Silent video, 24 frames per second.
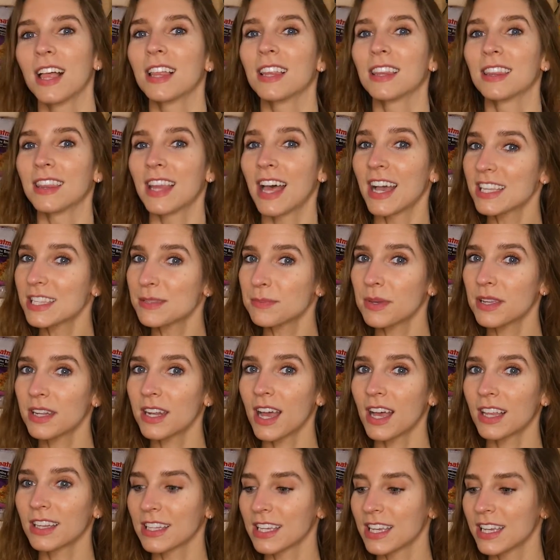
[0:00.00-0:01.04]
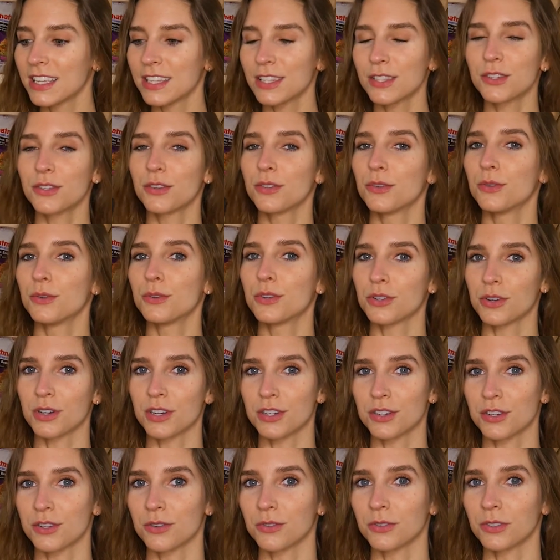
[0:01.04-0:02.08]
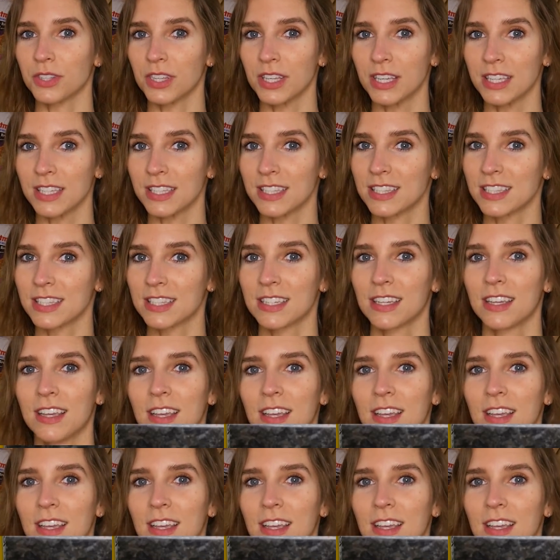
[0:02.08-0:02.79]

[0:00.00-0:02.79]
Last but not least, nutritional yeast.